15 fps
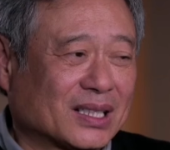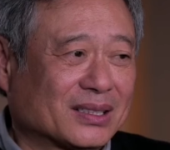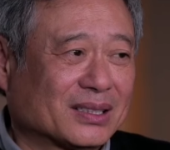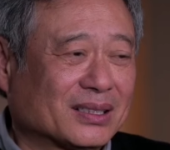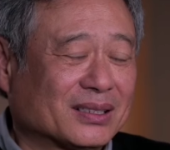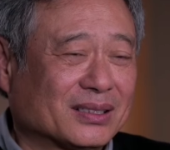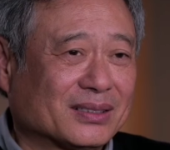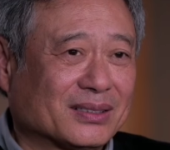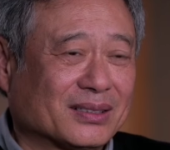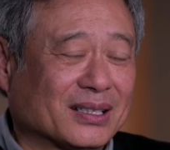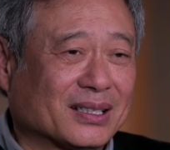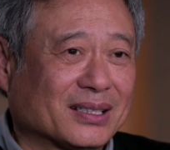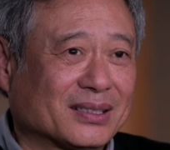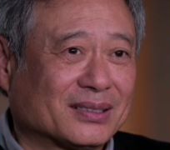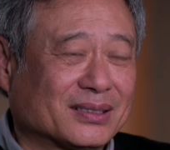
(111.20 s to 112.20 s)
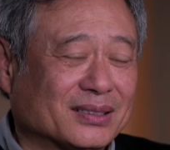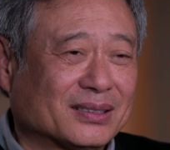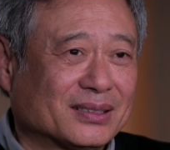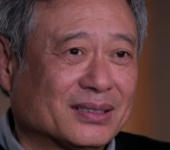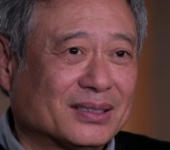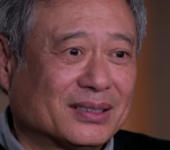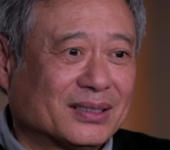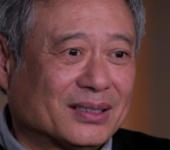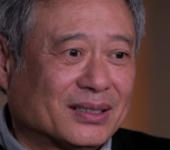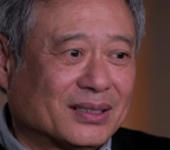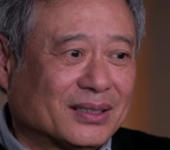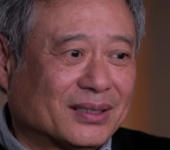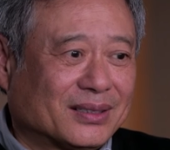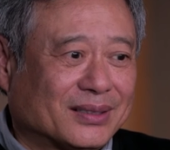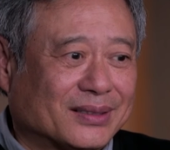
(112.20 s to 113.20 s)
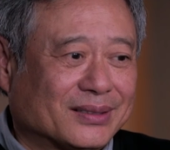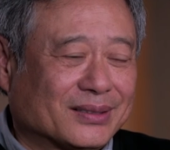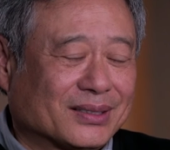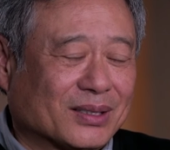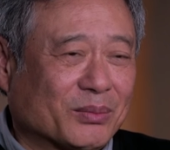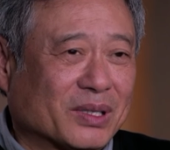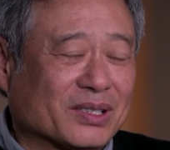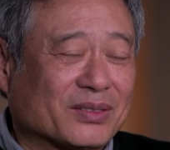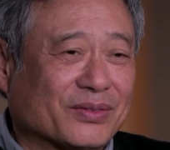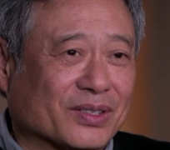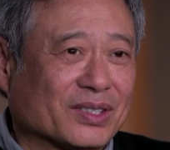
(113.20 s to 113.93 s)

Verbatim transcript: Nothing was like uh, somebody's